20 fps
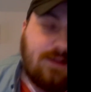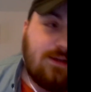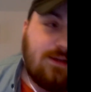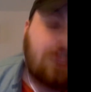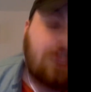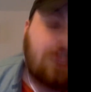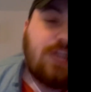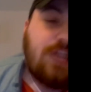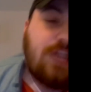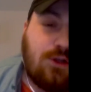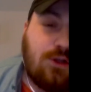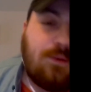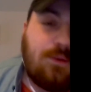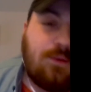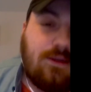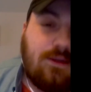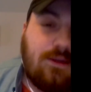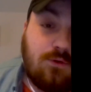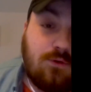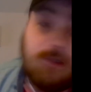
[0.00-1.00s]
Richard
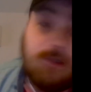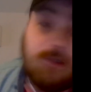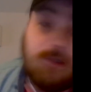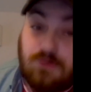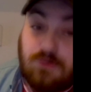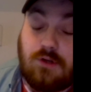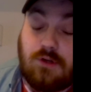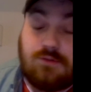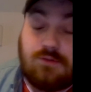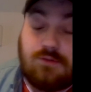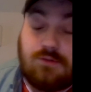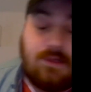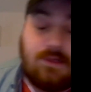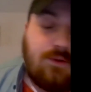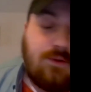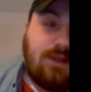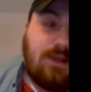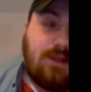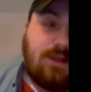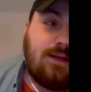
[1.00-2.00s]
Comey was good also, by the
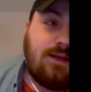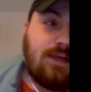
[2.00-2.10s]
way.